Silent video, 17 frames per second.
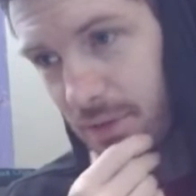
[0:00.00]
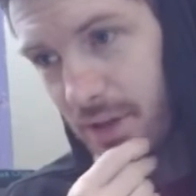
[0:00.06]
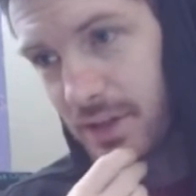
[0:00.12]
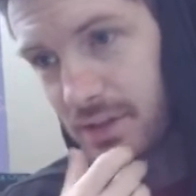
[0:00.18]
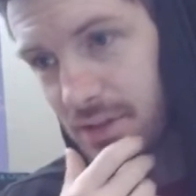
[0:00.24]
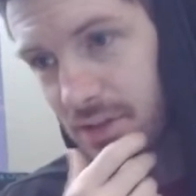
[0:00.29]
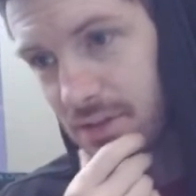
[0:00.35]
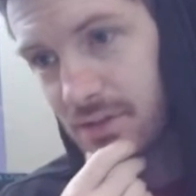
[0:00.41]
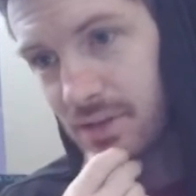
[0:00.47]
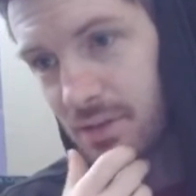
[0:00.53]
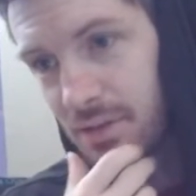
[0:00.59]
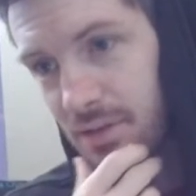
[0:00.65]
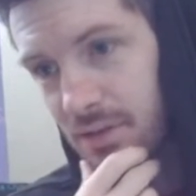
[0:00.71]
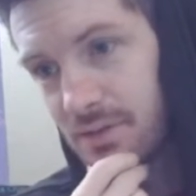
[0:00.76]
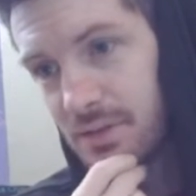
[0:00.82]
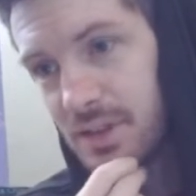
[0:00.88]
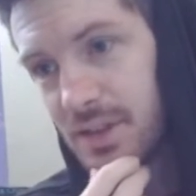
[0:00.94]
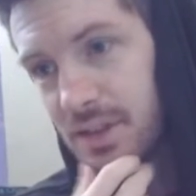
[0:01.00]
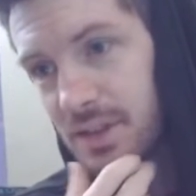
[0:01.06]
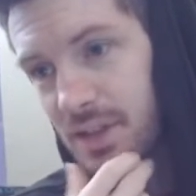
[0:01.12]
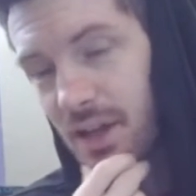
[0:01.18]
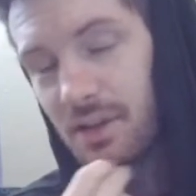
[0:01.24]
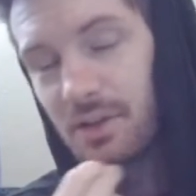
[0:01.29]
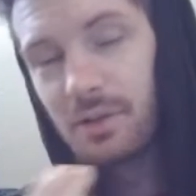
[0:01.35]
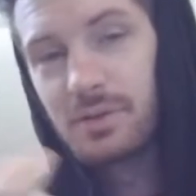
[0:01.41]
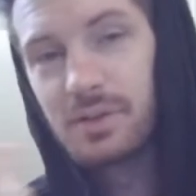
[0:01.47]
up late to
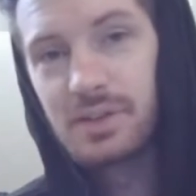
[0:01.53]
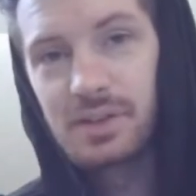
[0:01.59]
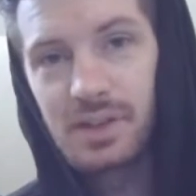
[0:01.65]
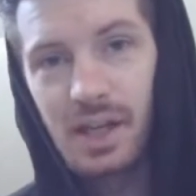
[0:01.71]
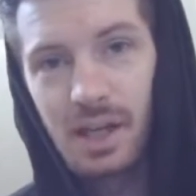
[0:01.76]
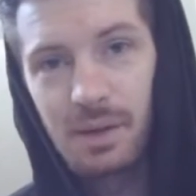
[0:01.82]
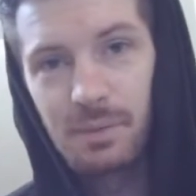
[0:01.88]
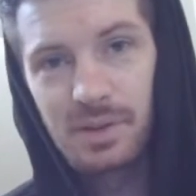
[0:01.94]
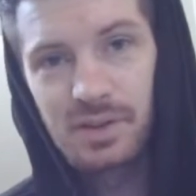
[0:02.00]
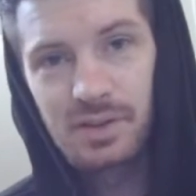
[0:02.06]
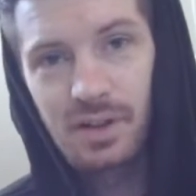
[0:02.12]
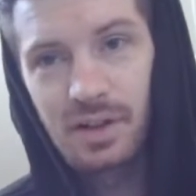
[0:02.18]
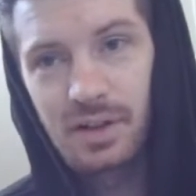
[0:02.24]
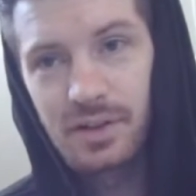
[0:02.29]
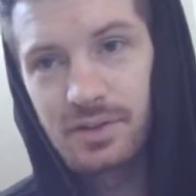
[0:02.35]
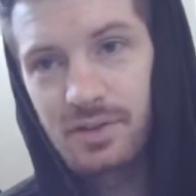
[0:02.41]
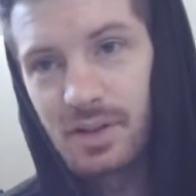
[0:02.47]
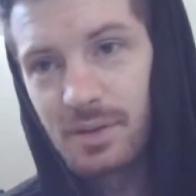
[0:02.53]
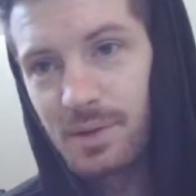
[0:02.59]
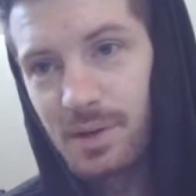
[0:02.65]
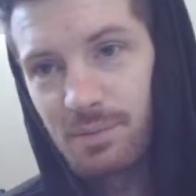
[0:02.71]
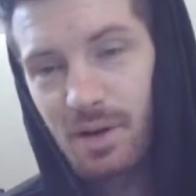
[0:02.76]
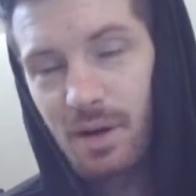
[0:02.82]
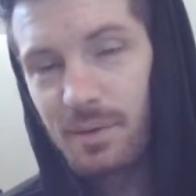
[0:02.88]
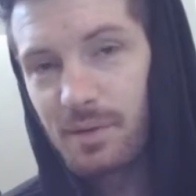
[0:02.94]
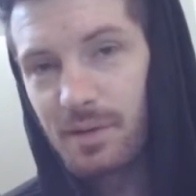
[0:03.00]
download this game and started streaming
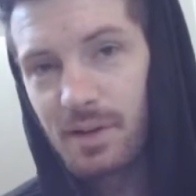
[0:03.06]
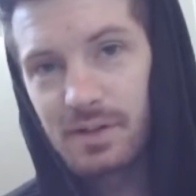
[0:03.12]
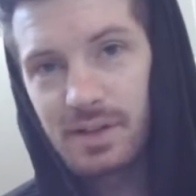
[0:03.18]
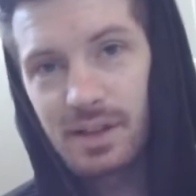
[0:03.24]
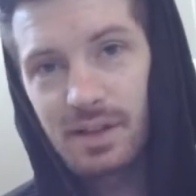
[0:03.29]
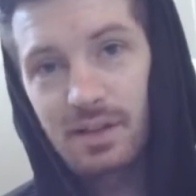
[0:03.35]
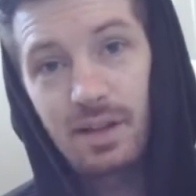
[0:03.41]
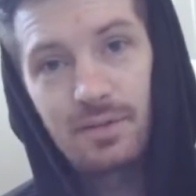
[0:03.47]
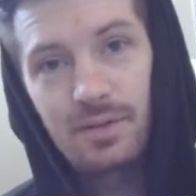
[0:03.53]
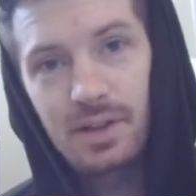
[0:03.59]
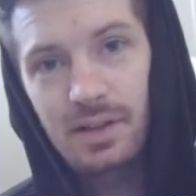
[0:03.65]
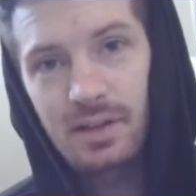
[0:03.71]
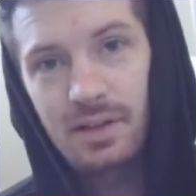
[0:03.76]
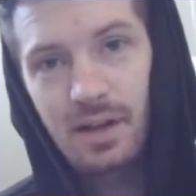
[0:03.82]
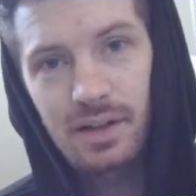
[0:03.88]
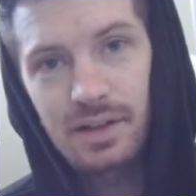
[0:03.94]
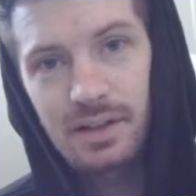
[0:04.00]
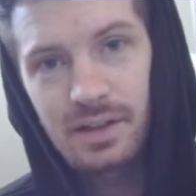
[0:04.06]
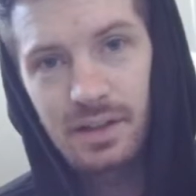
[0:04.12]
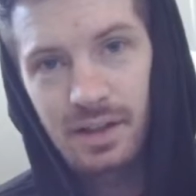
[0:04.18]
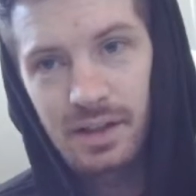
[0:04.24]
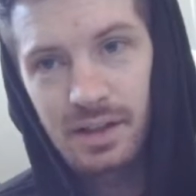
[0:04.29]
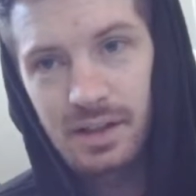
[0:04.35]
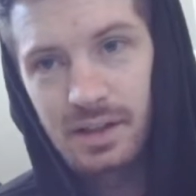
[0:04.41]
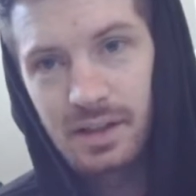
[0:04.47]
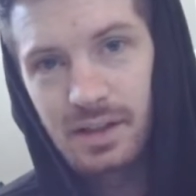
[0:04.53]
probably around like 11 o'clock at
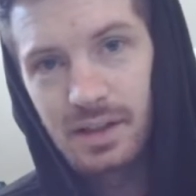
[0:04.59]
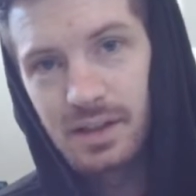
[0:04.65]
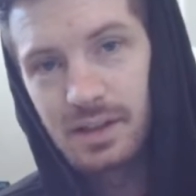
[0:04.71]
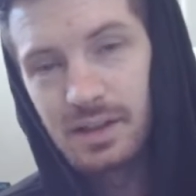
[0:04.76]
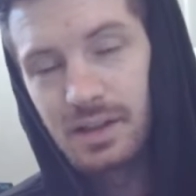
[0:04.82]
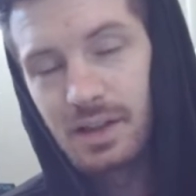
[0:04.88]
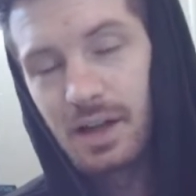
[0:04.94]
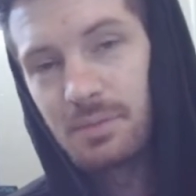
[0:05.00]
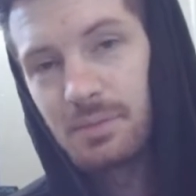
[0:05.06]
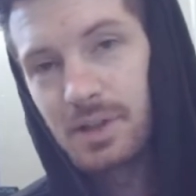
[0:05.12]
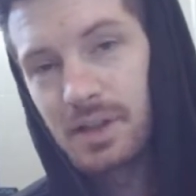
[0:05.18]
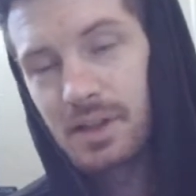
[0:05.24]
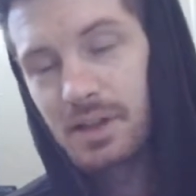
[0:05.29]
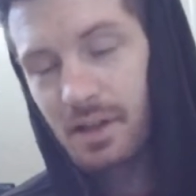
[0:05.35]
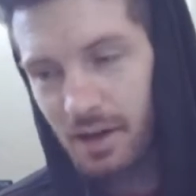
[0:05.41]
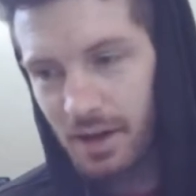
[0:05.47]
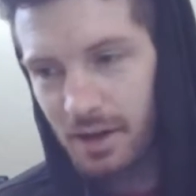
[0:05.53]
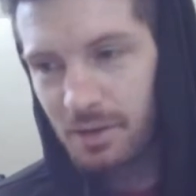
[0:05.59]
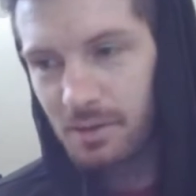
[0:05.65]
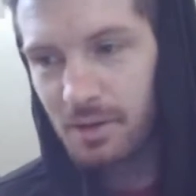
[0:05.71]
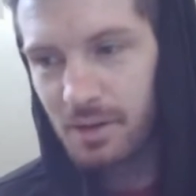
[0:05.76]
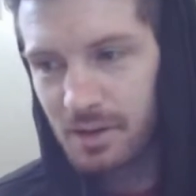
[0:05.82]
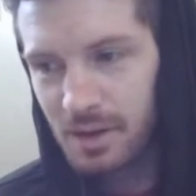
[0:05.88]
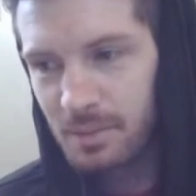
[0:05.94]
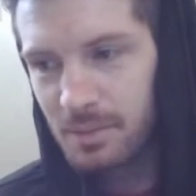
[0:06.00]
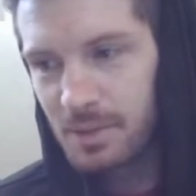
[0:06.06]
night. I'm like, all right,
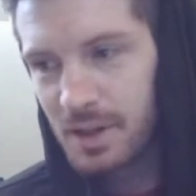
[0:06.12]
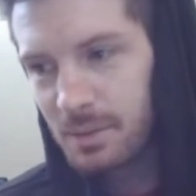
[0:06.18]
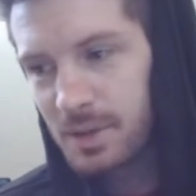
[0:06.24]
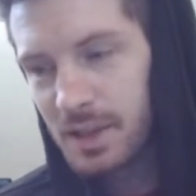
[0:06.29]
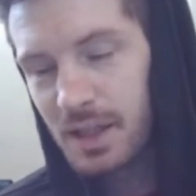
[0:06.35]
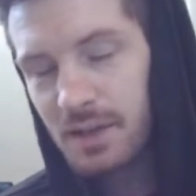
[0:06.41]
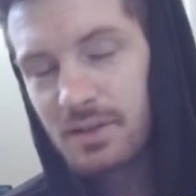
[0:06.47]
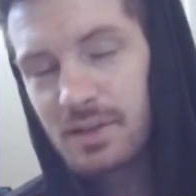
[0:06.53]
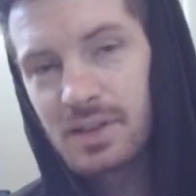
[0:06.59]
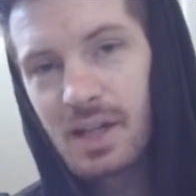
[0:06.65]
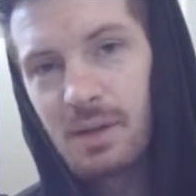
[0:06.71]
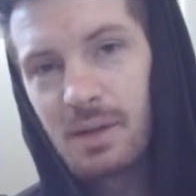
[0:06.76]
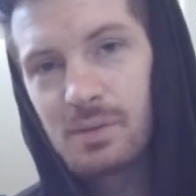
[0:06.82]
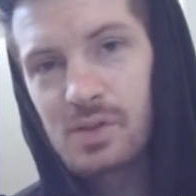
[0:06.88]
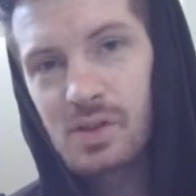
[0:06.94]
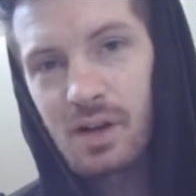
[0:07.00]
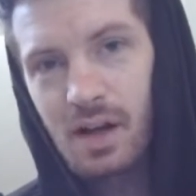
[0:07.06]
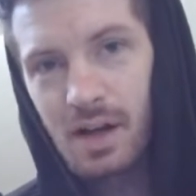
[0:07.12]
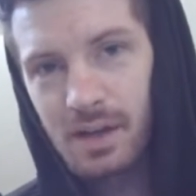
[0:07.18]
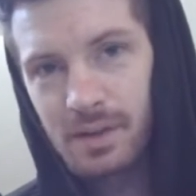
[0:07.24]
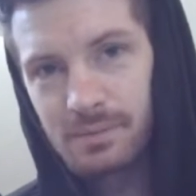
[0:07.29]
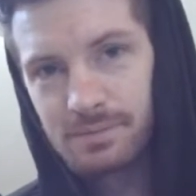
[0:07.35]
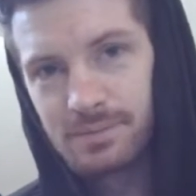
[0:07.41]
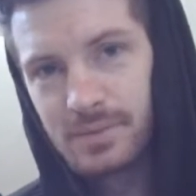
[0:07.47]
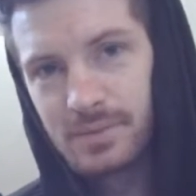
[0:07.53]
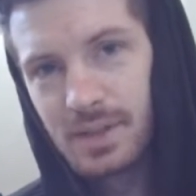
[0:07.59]
well, let me give this game a try.
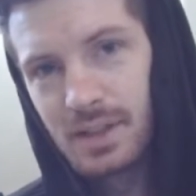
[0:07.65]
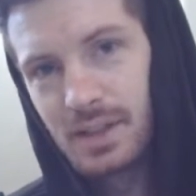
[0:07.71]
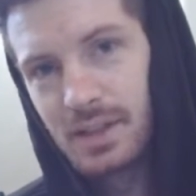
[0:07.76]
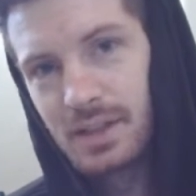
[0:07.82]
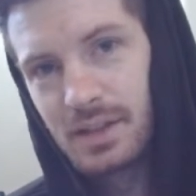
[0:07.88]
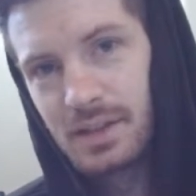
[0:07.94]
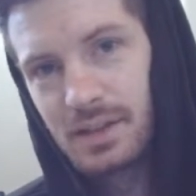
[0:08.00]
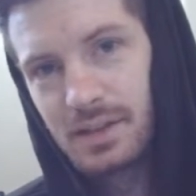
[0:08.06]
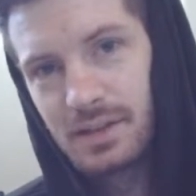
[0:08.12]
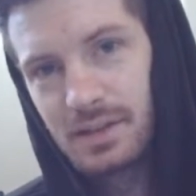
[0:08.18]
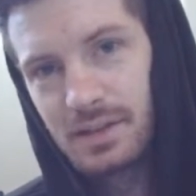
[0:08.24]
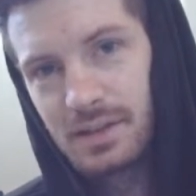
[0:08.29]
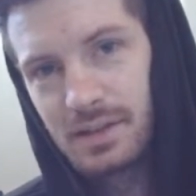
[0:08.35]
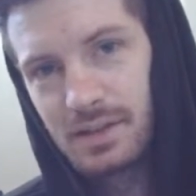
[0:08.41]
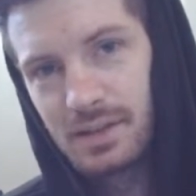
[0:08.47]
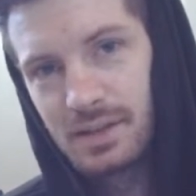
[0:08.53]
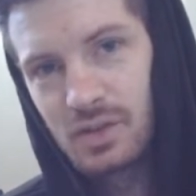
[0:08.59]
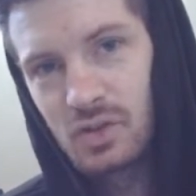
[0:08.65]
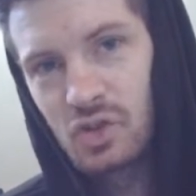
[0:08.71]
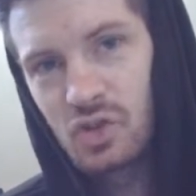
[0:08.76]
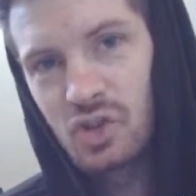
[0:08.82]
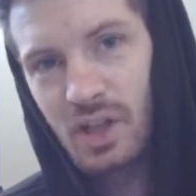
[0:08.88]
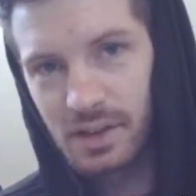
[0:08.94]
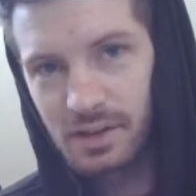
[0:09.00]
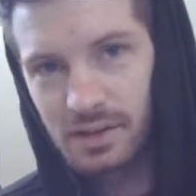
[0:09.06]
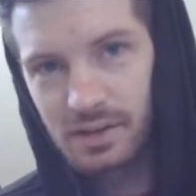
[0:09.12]
It's
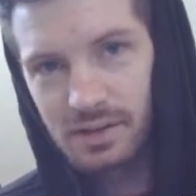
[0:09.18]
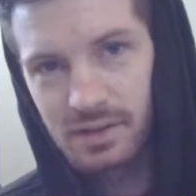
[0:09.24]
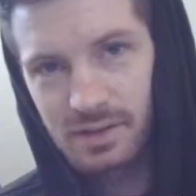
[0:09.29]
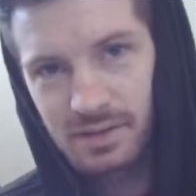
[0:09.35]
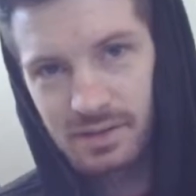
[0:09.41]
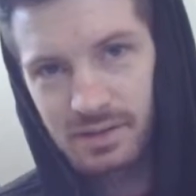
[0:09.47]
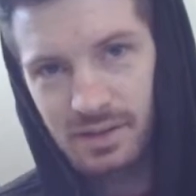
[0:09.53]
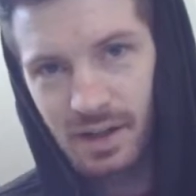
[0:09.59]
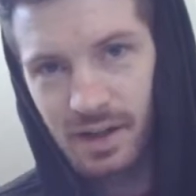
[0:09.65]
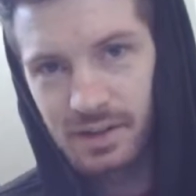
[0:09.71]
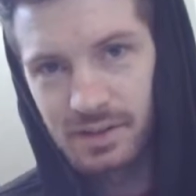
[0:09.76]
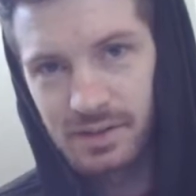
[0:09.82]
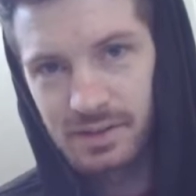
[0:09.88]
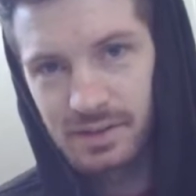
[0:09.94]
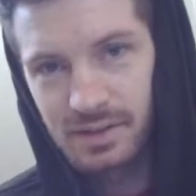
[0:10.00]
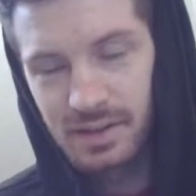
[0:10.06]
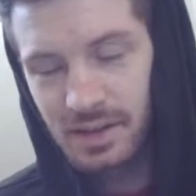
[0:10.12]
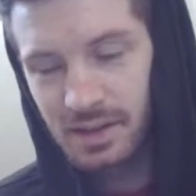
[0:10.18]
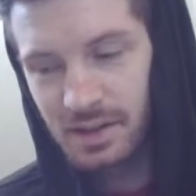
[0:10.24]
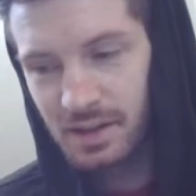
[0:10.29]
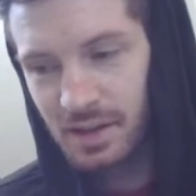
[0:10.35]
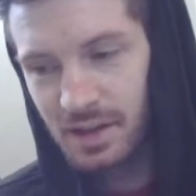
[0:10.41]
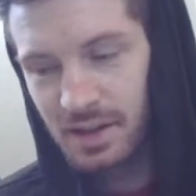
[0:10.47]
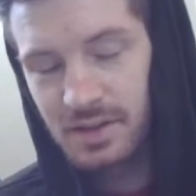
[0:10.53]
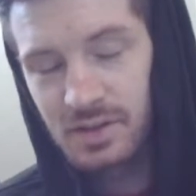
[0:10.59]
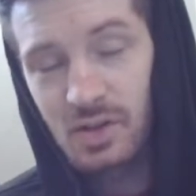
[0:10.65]
shit, guys.
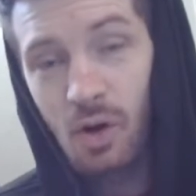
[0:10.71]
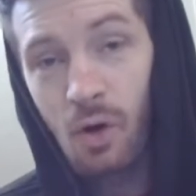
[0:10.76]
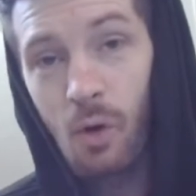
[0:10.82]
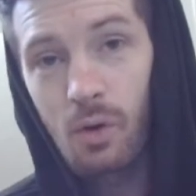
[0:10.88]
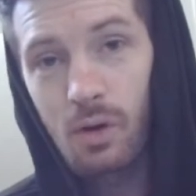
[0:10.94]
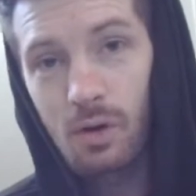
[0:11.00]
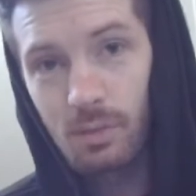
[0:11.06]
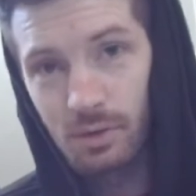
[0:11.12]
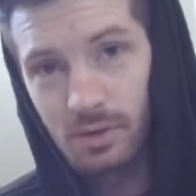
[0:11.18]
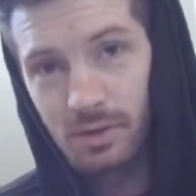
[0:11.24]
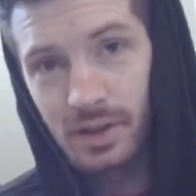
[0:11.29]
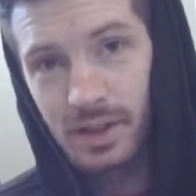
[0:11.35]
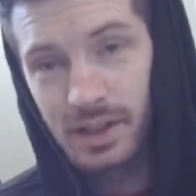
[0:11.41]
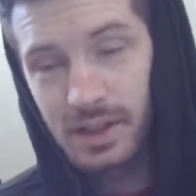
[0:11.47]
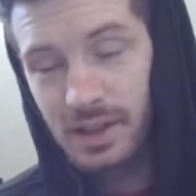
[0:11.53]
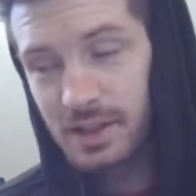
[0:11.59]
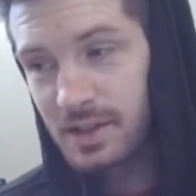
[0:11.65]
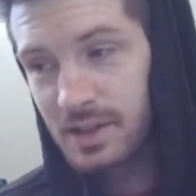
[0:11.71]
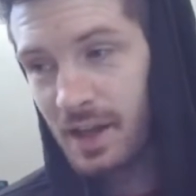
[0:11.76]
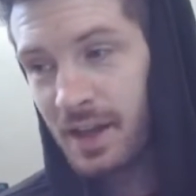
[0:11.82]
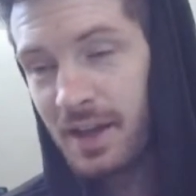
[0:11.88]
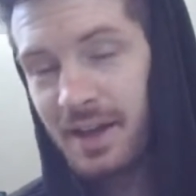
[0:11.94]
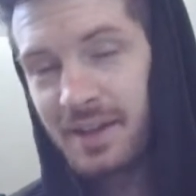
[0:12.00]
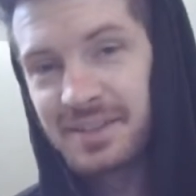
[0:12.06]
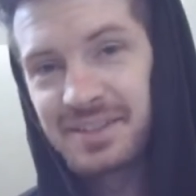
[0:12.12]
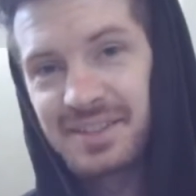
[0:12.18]
It's horrible. Like, it's
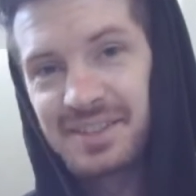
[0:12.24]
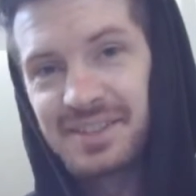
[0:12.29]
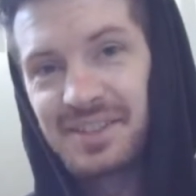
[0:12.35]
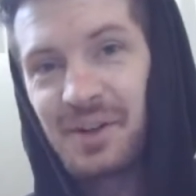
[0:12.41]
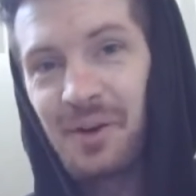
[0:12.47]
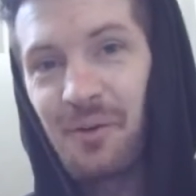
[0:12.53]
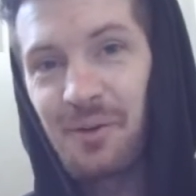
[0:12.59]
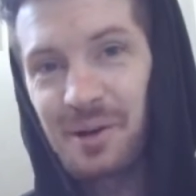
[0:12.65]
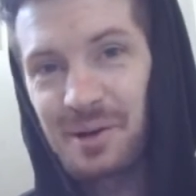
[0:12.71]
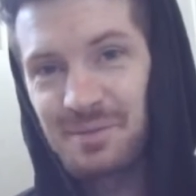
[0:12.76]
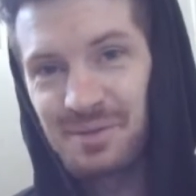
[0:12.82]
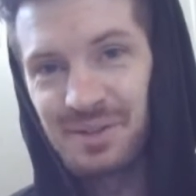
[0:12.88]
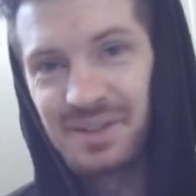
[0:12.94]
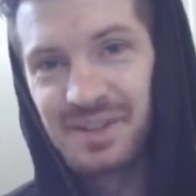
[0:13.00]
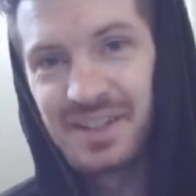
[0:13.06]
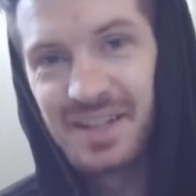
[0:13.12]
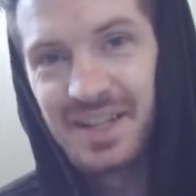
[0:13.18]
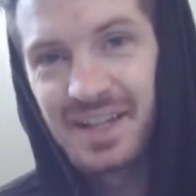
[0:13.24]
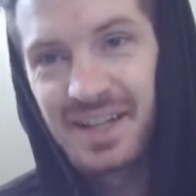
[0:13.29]
actually horrible.